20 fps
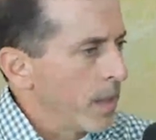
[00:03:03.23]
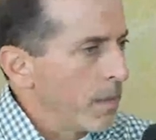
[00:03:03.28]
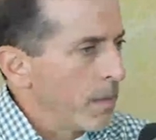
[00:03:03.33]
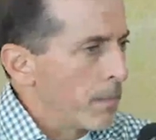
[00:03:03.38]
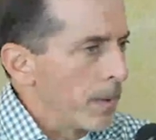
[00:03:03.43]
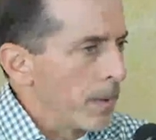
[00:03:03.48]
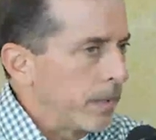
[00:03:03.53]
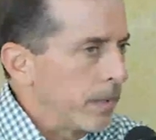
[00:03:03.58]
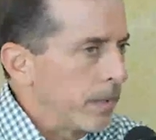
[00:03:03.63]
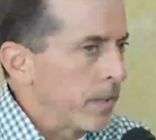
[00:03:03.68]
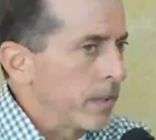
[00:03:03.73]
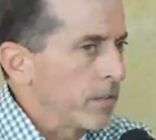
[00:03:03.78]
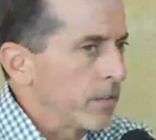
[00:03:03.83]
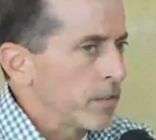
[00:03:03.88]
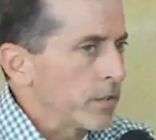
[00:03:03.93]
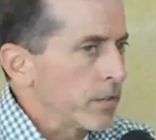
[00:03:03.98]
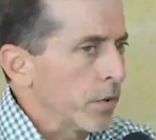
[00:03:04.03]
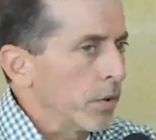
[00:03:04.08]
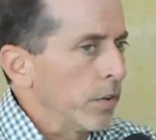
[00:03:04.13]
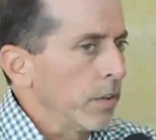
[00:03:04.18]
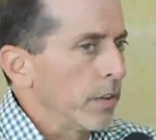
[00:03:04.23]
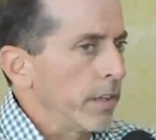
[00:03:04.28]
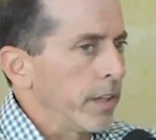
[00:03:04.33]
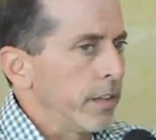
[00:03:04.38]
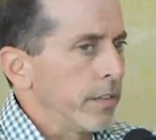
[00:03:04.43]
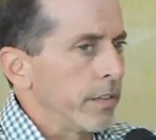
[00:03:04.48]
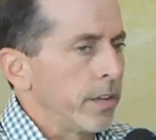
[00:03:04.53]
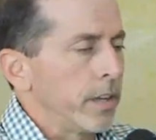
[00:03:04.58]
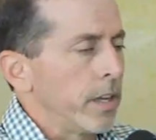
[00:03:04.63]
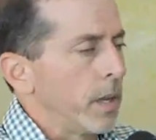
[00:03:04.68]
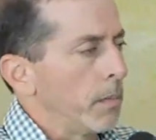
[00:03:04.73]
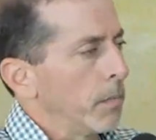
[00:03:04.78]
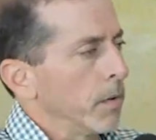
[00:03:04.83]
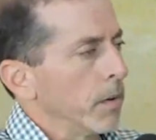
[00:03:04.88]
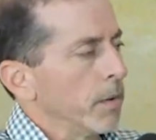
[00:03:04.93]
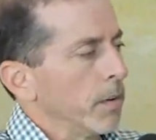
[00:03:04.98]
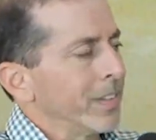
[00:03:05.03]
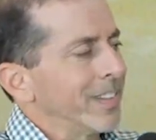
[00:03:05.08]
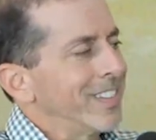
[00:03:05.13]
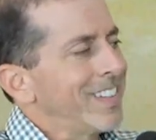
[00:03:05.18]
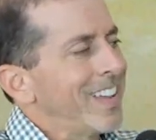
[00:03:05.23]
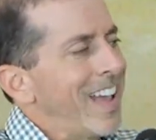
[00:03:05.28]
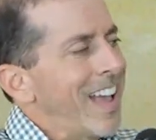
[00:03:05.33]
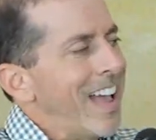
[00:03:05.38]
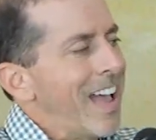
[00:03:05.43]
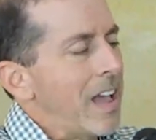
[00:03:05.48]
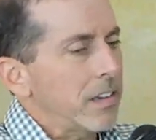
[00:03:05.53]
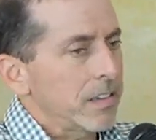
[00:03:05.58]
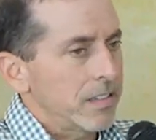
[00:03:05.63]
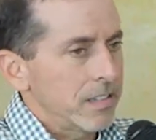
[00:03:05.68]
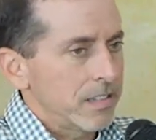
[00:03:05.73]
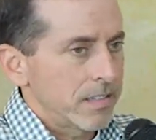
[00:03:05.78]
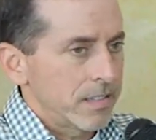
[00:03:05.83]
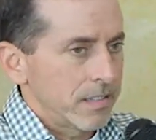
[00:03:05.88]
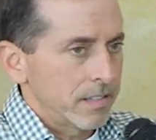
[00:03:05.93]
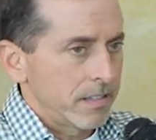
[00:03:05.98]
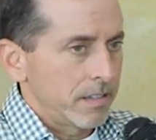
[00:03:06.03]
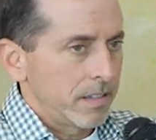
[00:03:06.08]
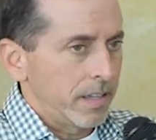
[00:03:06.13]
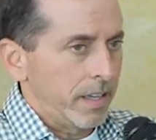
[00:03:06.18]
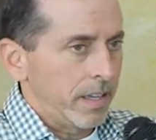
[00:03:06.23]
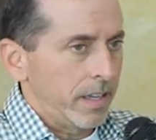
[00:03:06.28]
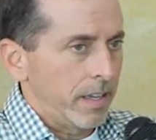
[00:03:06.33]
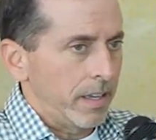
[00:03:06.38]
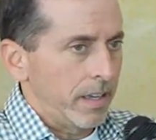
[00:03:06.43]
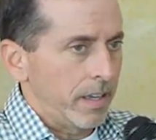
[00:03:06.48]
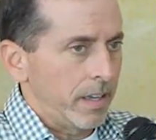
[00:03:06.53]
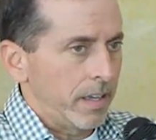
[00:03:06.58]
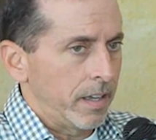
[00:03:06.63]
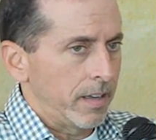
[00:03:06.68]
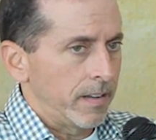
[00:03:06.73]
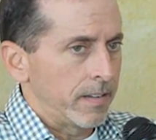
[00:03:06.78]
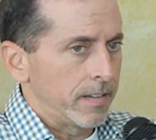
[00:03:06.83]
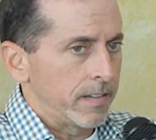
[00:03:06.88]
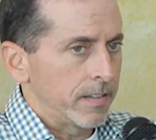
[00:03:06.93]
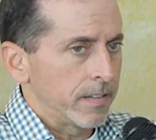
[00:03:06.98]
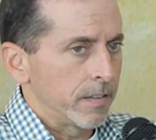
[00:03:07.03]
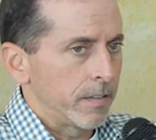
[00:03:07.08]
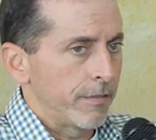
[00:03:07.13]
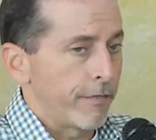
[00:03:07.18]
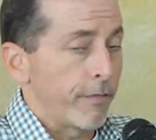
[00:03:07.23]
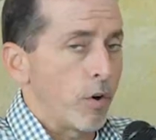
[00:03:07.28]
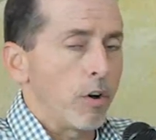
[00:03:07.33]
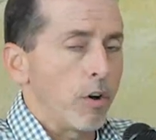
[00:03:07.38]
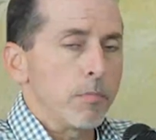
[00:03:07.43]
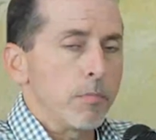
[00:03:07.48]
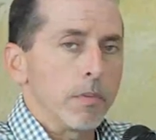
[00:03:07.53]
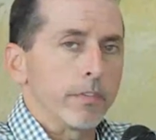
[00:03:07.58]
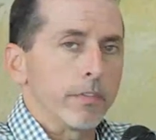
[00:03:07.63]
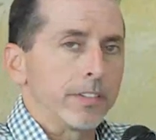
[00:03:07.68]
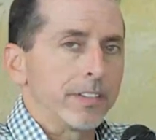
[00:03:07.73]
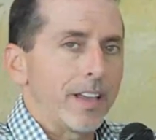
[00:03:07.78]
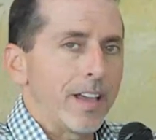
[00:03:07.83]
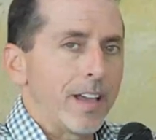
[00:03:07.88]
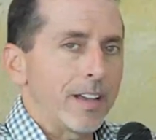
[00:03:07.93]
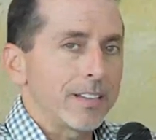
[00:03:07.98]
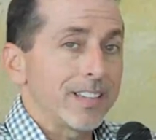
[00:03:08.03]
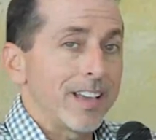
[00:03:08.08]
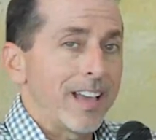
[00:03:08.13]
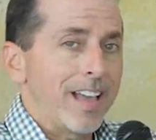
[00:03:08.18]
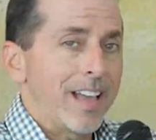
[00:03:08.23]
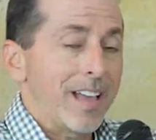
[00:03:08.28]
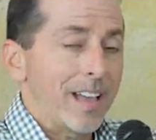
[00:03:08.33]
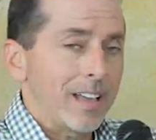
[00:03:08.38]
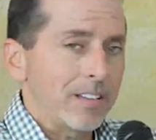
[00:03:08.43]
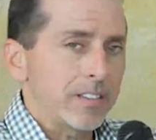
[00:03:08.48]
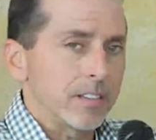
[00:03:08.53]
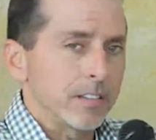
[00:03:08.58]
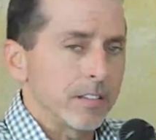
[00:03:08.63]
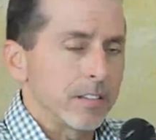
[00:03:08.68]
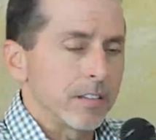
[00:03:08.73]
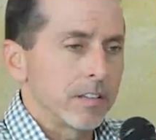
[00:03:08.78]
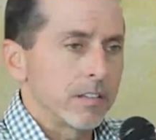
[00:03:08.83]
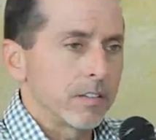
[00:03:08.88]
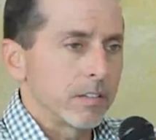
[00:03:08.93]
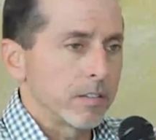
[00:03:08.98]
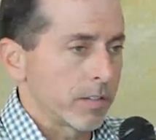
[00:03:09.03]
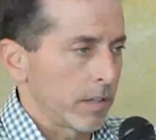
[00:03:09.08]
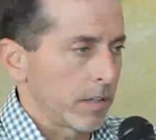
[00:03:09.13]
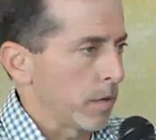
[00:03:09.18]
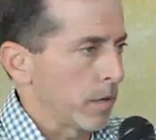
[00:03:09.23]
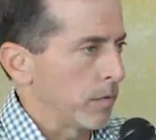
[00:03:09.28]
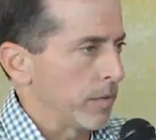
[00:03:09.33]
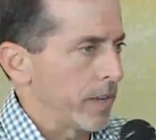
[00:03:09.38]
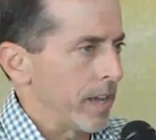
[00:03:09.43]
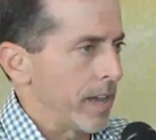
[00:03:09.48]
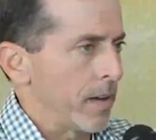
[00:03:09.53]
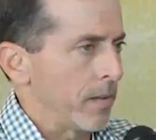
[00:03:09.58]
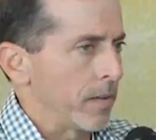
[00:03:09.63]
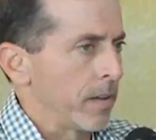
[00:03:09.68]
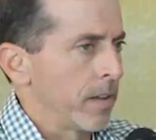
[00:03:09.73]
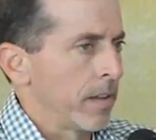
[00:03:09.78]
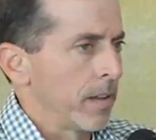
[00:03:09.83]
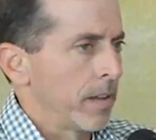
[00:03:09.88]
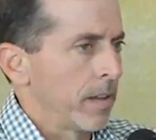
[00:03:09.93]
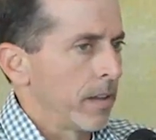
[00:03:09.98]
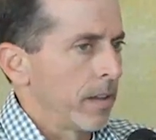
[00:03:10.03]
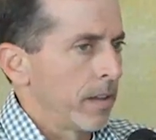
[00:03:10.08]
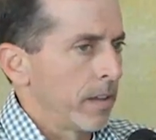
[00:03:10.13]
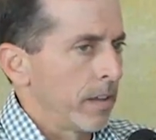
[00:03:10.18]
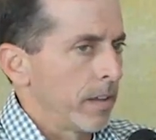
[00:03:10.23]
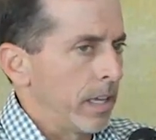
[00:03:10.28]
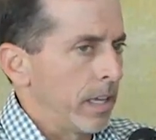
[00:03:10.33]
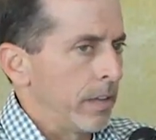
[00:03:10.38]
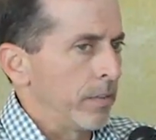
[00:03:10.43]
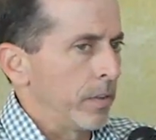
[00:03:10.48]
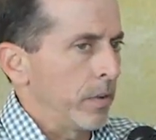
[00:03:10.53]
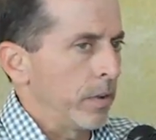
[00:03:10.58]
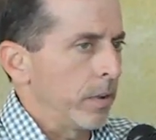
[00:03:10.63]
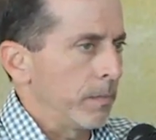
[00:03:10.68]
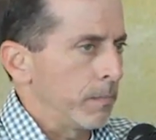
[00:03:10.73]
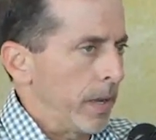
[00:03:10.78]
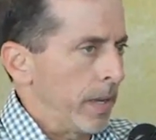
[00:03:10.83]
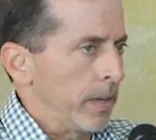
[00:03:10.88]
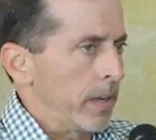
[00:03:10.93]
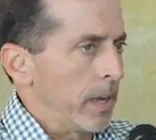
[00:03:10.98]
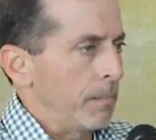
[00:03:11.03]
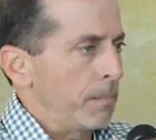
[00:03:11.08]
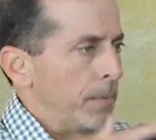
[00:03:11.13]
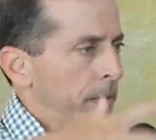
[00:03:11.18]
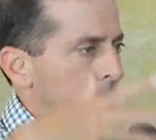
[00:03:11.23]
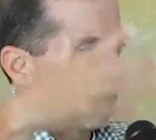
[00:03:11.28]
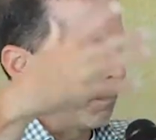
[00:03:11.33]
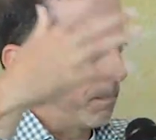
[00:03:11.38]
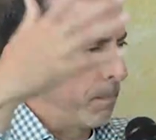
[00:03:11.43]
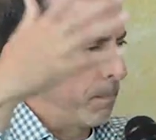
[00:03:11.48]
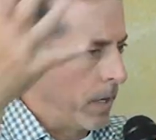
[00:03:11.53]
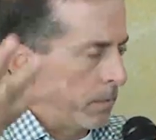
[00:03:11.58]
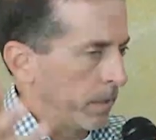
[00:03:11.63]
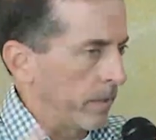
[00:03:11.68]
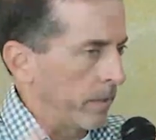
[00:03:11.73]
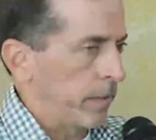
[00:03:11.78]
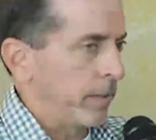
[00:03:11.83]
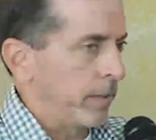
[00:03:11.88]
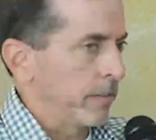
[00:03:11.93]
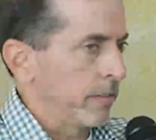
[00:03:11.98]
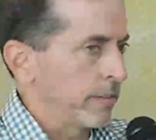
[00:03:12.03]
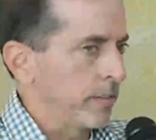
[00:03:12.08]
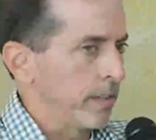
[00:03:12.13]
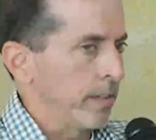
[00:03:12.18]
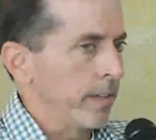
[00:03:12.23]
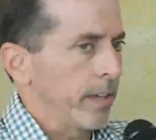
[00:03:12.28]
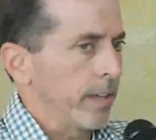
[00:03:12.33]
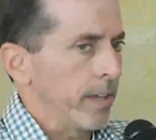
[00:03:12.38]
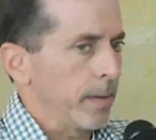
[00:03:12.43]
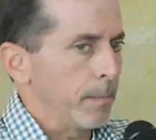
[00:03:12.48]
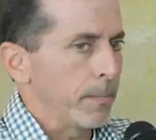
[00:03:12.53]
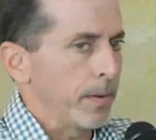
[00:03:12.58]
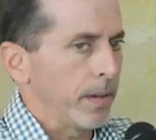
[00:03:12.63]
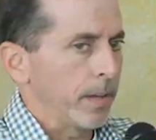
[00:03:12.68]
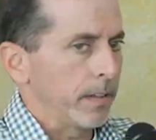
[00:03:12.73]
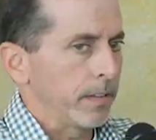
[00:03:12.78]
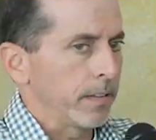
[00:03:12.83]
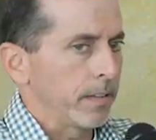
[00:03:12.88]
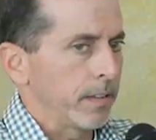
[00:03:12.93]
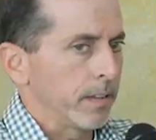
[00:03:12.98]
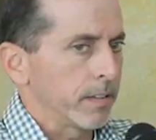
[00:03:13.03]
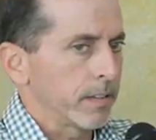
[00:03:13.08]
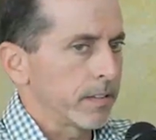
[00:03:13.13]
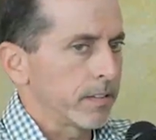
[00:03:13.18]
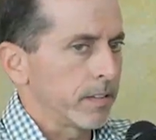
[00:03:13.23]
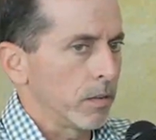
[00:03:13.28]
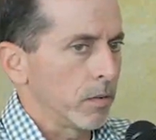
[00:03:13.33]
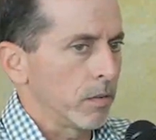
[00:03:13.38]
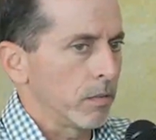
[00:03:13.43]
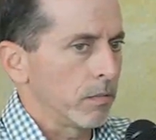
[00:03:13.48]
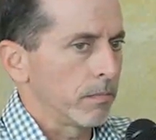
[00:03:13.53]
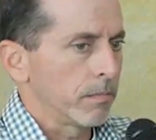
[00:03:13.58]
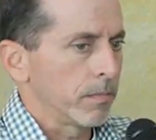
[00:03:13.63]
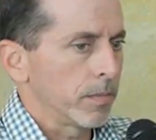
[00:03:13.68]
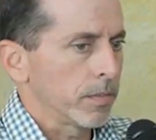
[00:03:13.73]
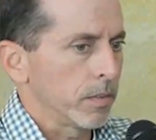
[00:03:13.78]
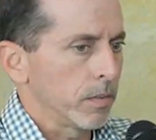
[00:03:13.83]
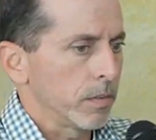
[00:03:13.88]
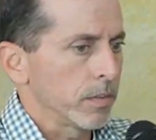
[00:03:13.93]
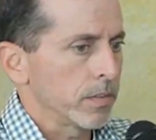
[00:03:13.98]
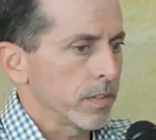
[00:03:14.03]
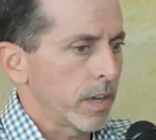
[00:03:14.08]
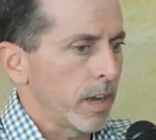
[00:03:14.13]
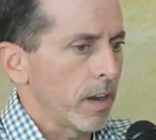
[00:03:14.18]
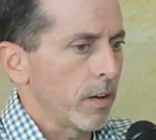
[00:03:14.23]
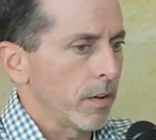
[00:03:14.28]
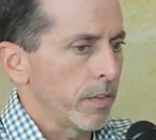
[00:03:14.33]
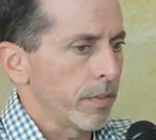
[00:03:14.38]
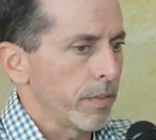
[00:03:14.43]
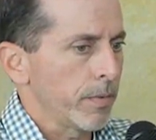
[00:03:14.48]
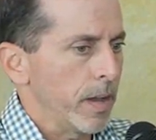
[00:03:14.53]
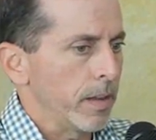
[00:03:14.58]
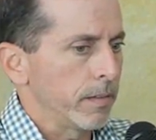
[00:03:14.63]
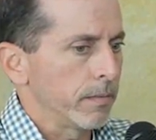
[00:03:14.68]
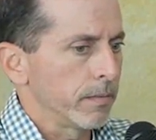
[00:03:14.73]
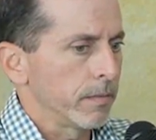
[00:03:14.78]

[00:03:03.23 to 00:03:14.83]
But certainly the number of attacks and the volume of attacks hasn't slowed down, even though you may not be publicly seeing it. But uh, it's still, still a scary threat.